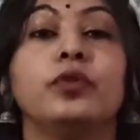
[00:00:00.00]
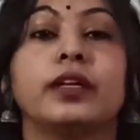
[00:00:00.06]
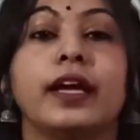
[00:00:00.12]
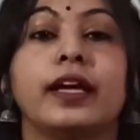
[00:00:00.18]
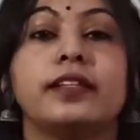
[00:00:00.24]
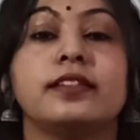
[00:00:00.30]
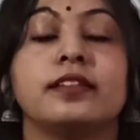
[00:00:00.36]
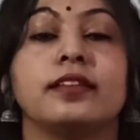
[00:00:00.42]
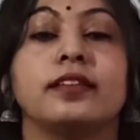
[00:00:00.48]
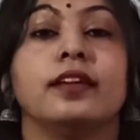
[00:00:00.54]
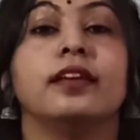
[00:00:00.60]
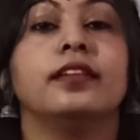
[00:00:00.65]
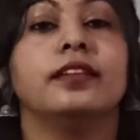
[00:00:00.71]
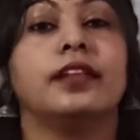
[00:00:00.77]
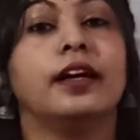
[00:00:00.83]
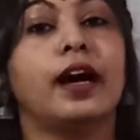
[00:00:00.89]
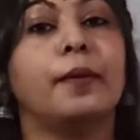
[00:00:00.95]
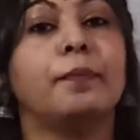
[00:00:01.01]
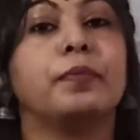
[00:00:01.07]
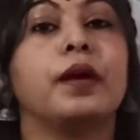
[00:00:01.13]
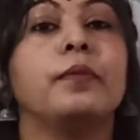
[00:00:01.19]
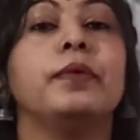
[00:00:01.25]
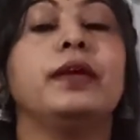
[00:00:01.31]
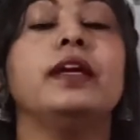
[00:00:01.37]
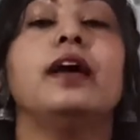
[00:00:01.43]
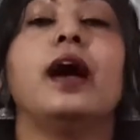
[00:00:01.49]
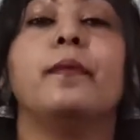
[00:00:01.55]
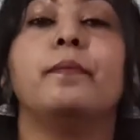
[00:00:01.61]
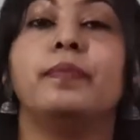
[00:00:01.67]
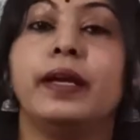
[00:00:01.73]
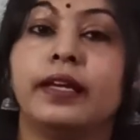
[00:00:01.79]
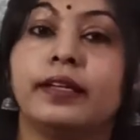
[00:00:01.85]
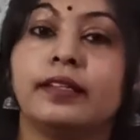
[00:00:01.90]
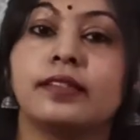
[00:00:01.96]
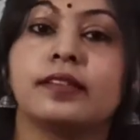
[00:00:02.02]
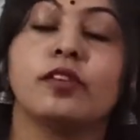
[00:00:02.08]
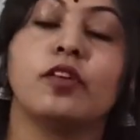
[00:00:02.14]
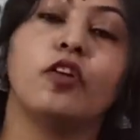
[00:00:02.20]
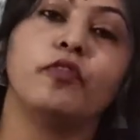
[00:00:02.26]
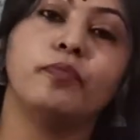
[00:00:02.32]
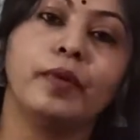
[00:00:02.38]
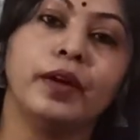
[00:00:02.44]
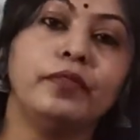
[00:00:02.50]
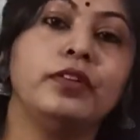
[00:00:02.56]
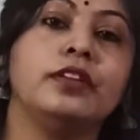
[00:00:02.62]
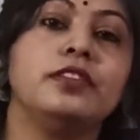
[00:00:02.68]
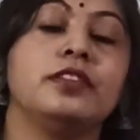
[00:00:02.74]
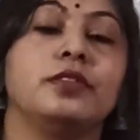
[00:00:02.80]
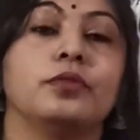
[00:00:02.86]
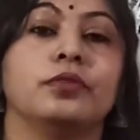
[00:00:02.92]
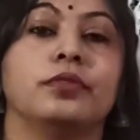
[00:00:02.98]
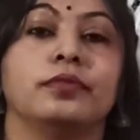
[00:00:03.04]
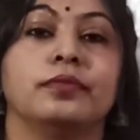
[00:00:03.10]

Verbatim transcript: get the upcoming updates of my video.